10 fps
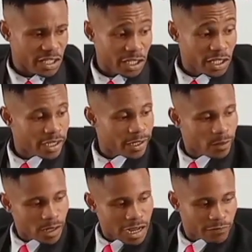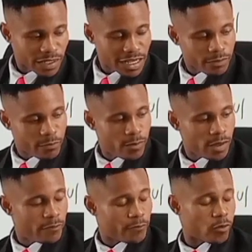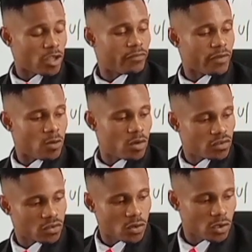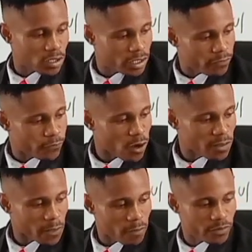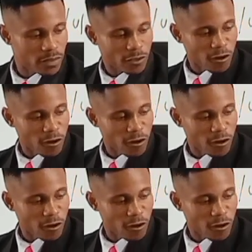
after that, front vowels, colon, the front of the